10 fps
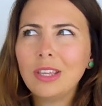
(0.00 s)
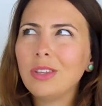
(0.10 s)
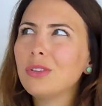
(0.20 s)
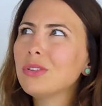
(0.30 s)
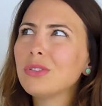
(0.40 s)

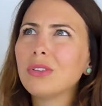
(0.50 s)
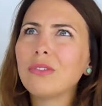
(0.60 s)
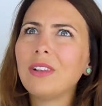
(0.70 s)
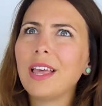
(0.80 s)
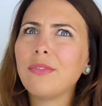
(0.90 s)
You're just sort
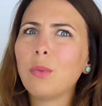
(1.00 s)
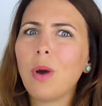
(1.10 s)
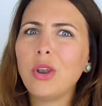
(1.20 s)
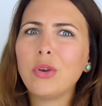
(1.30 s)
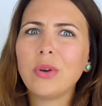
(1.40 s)
of left
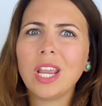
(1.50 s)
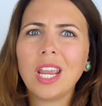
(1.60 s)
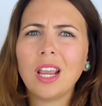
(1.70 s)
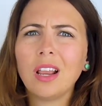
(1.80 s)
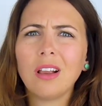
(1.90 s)

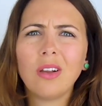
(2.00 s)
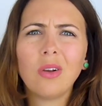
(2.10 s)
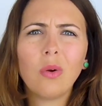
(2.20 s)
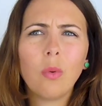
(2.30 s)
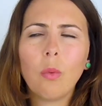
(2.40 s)
wondering,
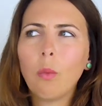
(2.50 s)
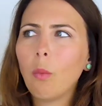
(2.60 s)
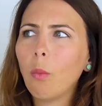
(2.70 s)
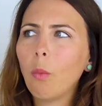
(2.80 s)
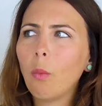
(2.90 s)

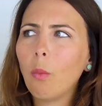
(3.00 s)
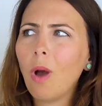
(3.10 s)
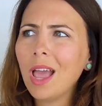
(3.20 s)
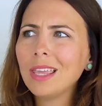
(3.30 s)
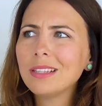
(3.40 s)

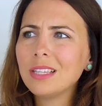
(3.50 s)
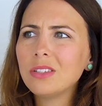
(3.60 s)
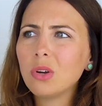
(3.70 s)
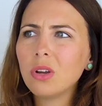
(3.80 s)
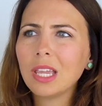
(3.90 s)
why is he
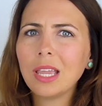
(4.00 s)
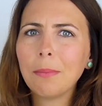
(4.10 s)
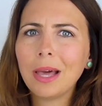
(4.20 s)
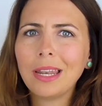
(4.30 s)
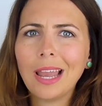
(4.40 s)
talking
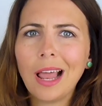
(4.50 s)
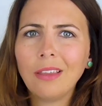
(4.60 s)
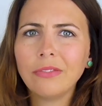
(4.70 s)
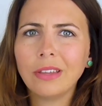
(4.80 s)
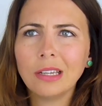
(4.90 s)
about an
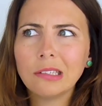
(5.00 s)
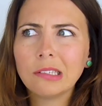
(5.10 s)
elephant?